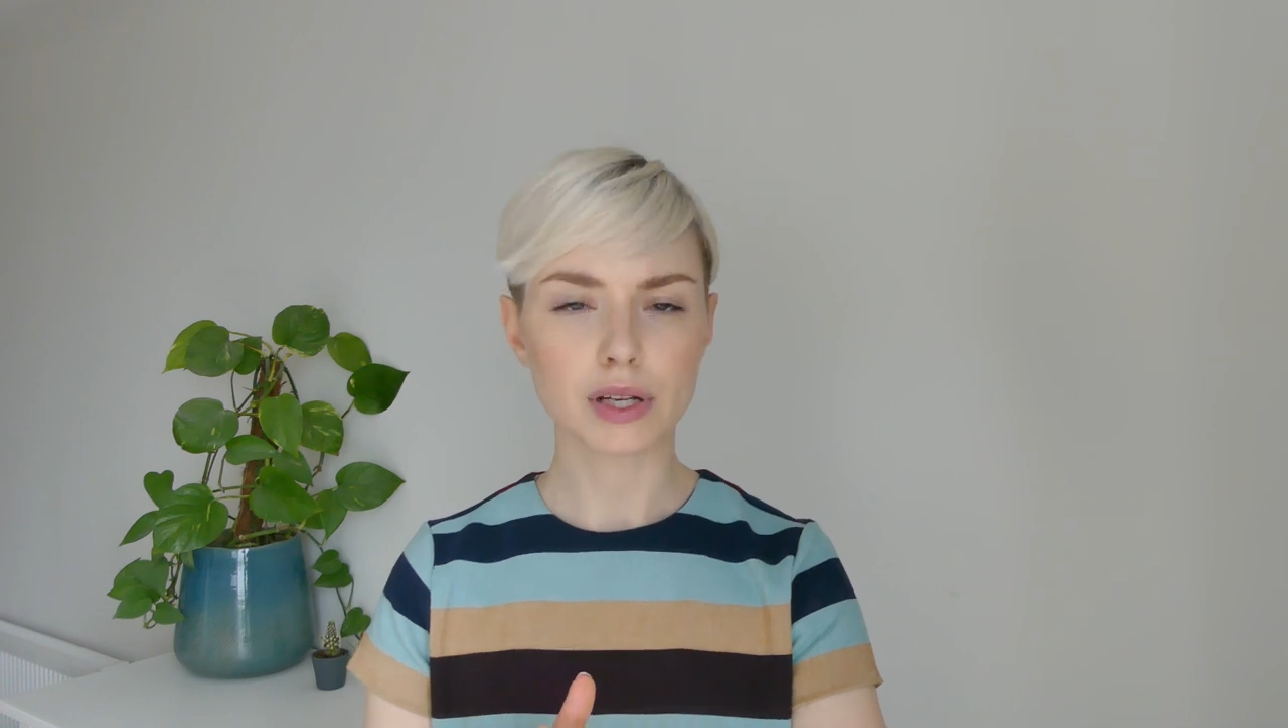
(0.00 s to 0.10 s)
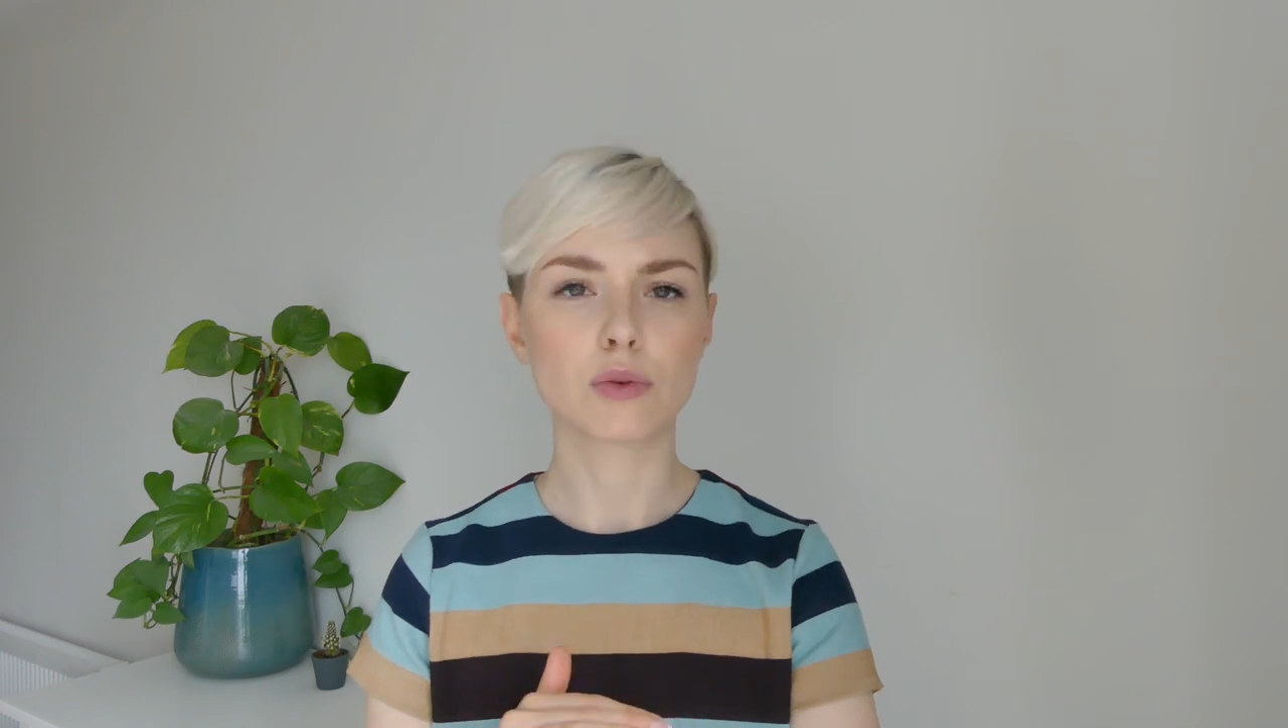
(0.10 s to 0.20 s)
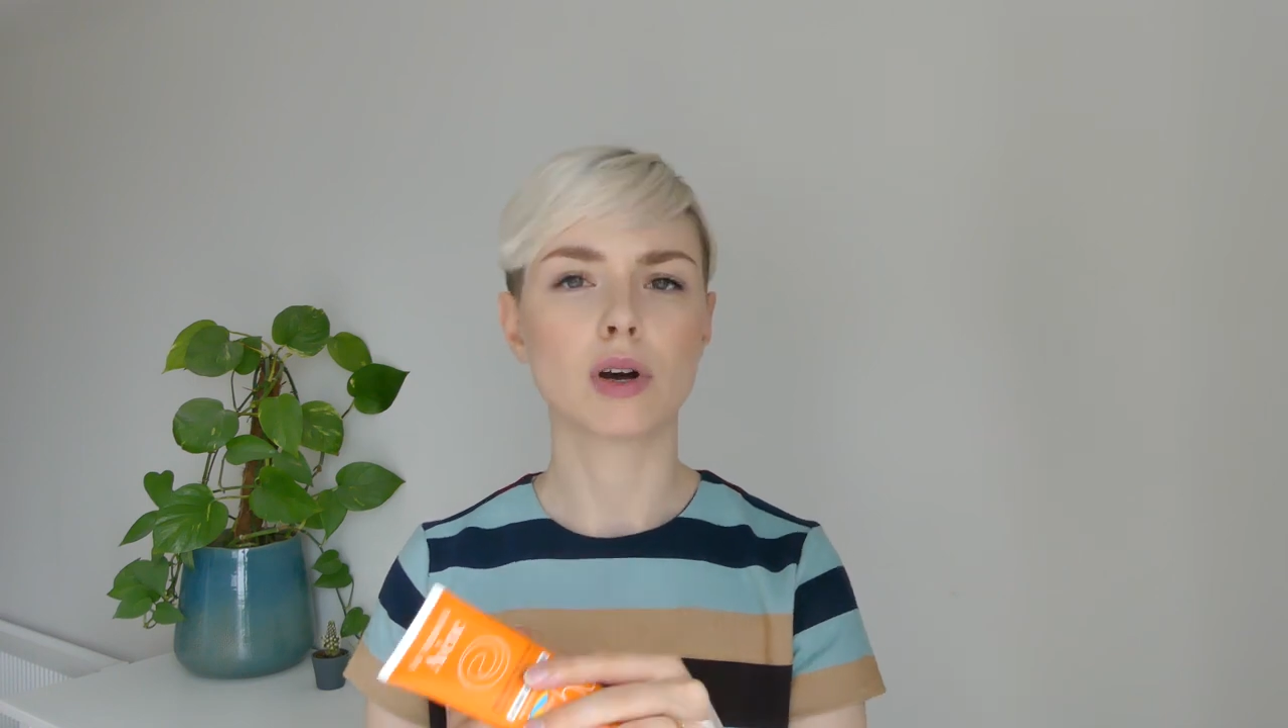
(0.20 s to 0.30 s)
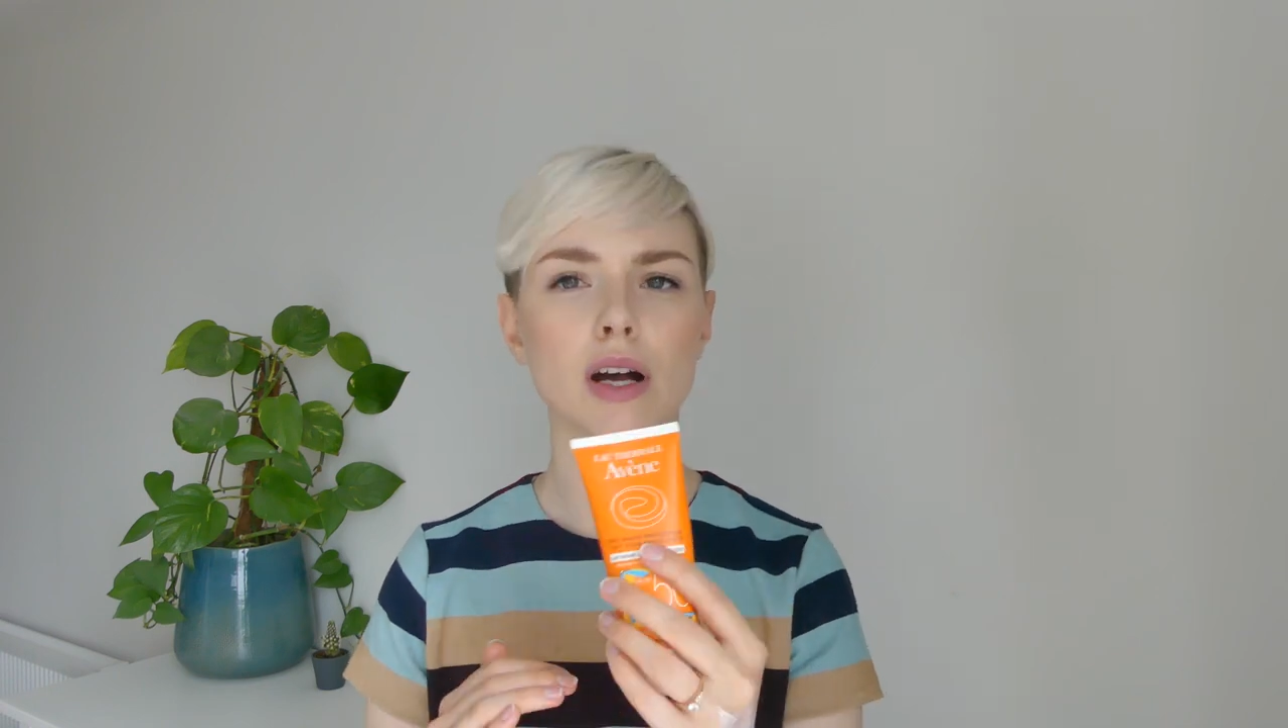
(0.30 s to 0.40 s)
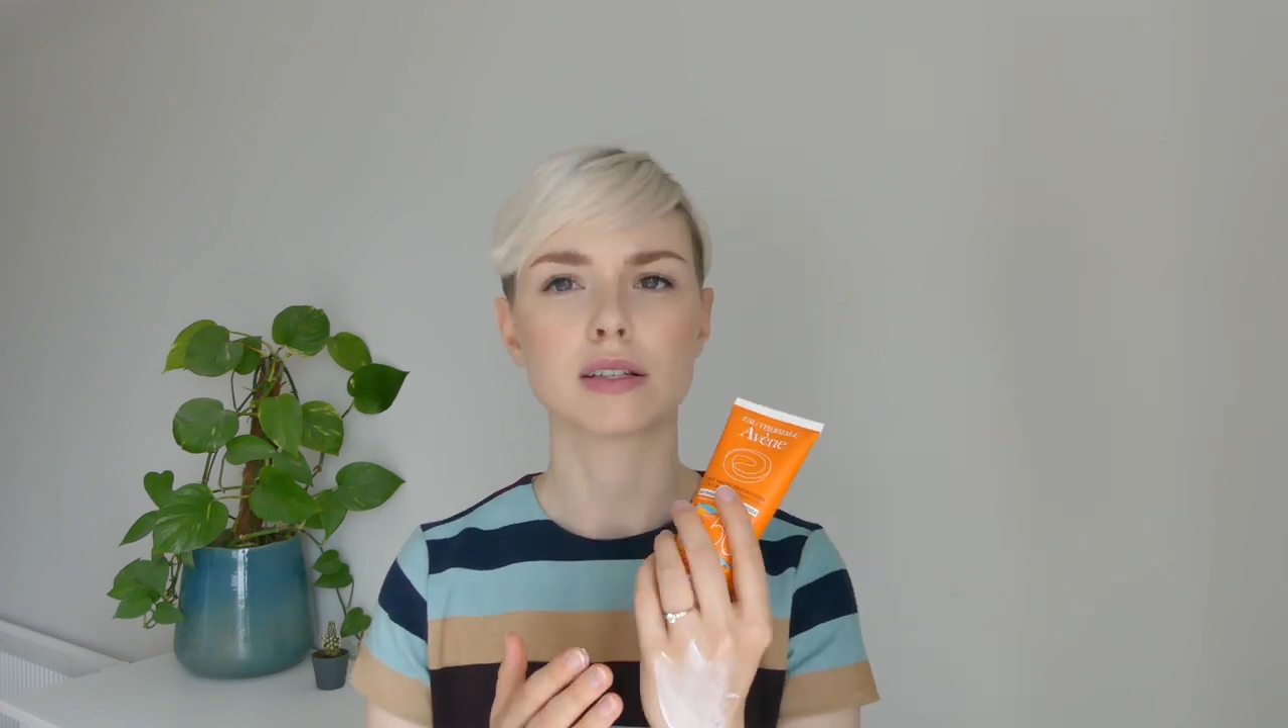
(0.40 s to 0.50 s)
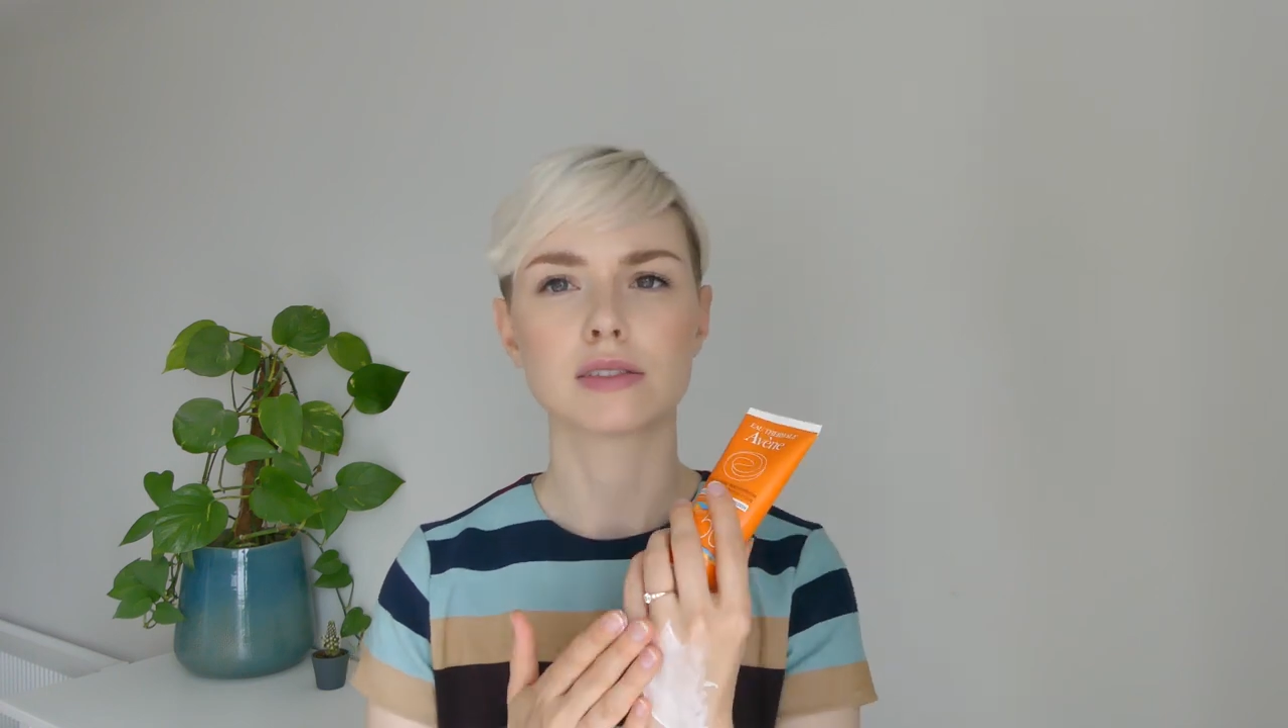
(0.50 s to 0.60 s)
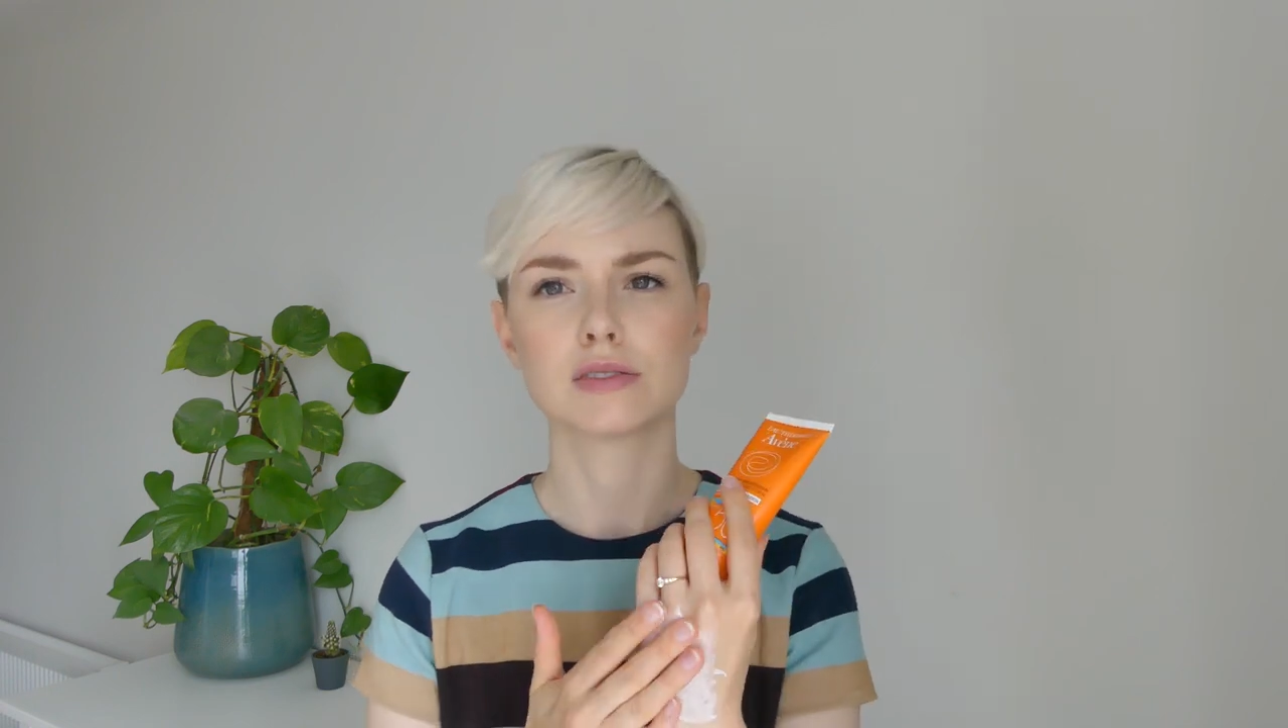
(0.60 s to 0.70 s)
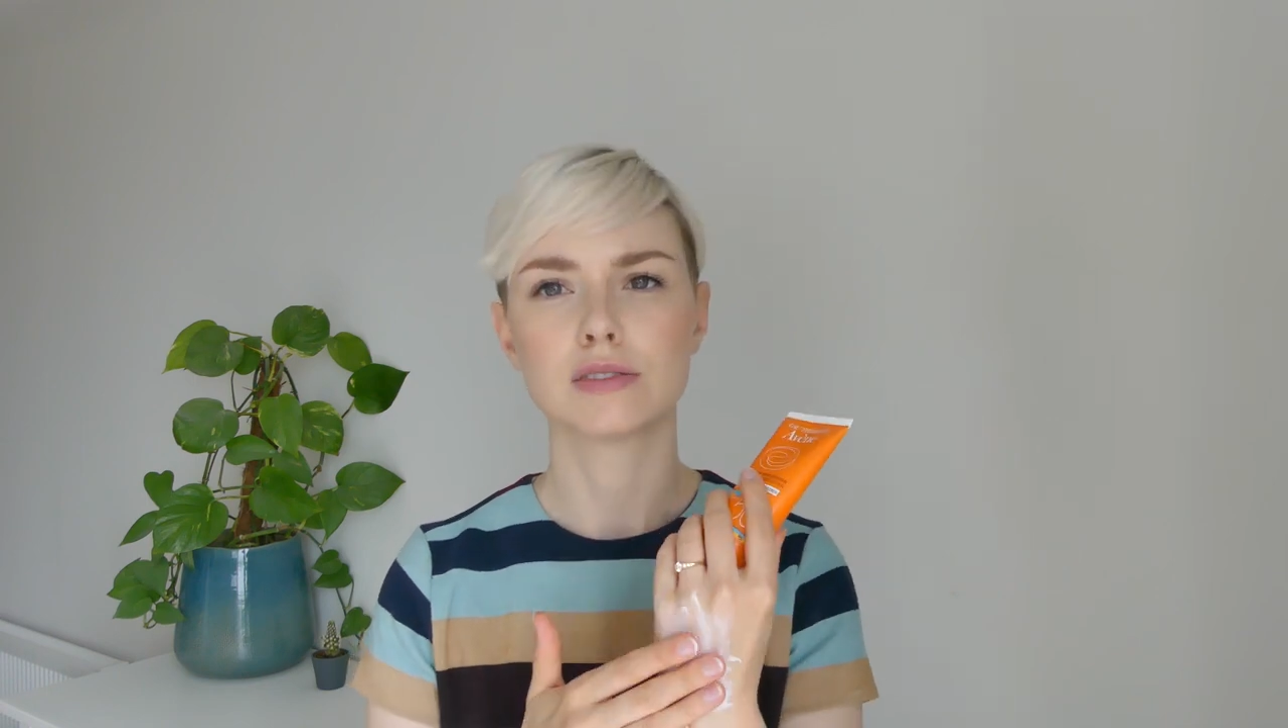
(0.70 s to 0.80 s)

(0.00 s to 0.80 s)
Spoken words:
it works.